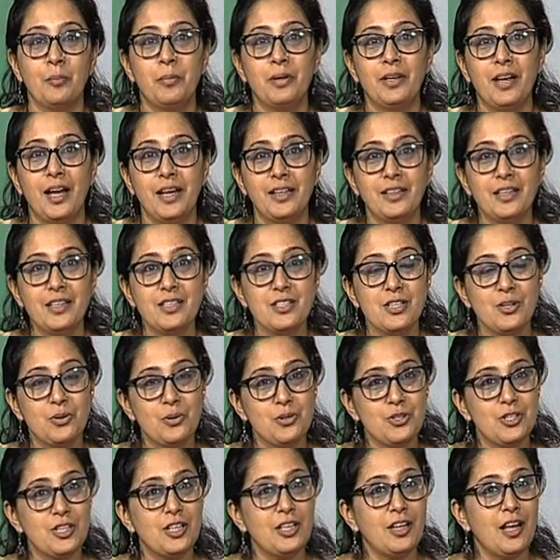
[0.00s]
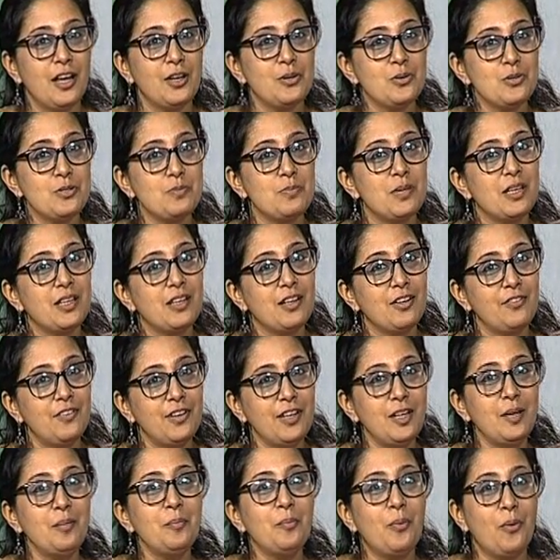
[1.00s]
But I think Sarojini Naidu is making a
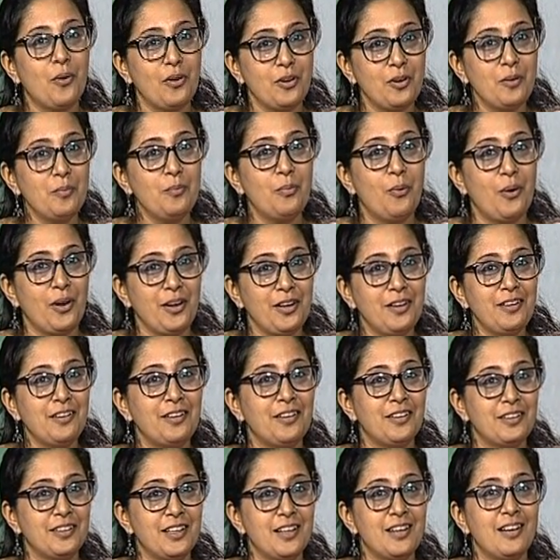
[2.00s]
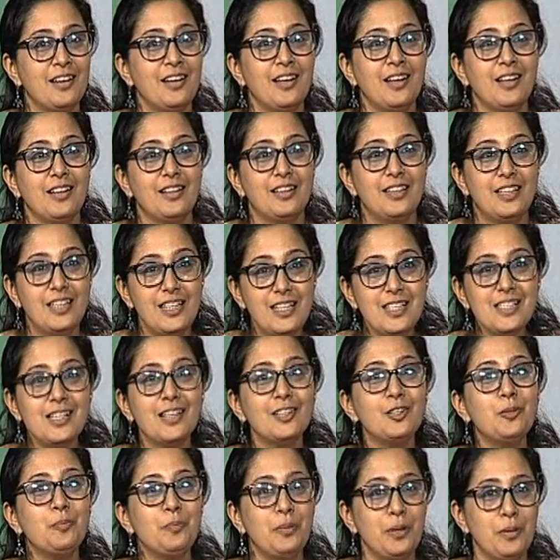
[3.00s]
very important point here that
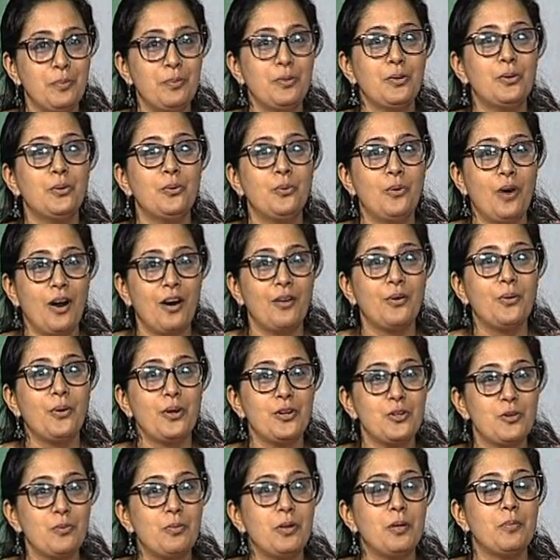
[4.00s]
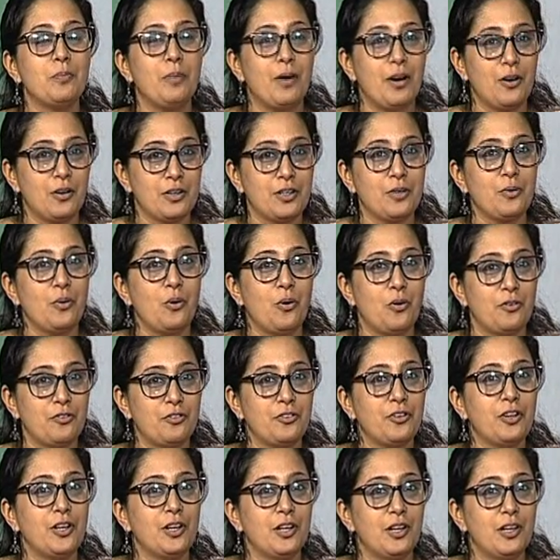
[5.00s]
these are the people who are going to be part
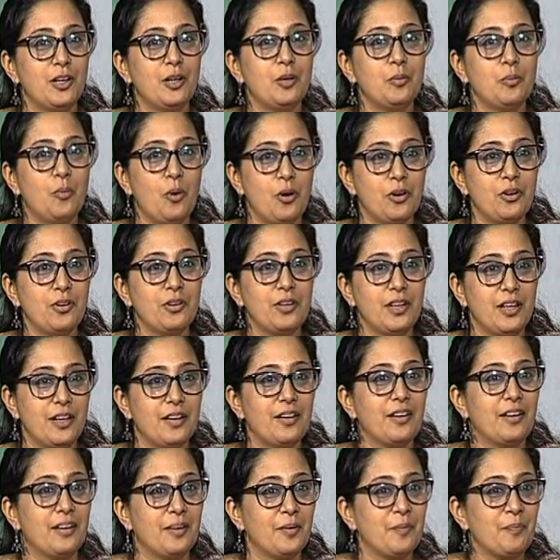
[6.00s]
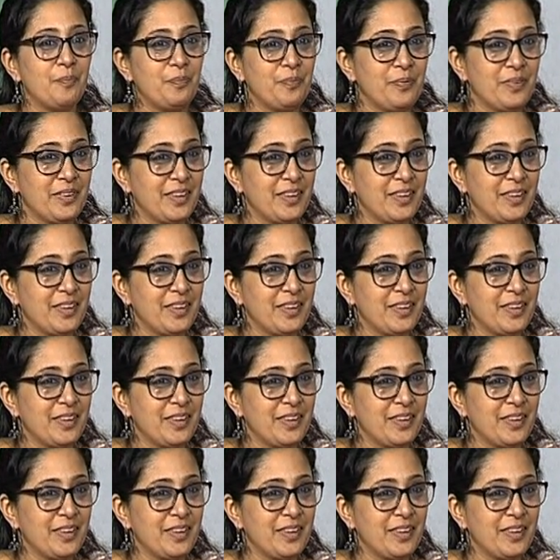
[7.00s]
of uh, modern India.